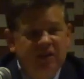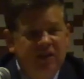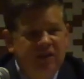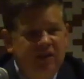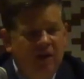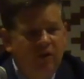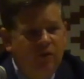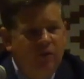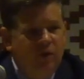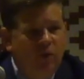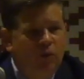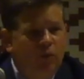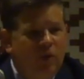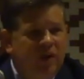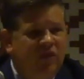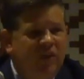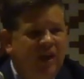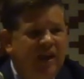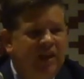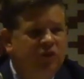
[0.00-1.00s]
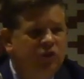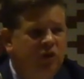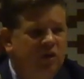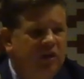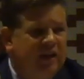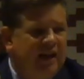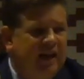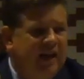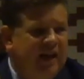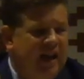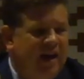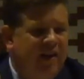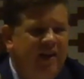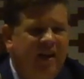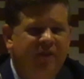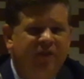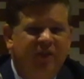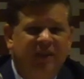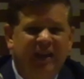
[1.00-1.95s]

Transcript: when things are kind of have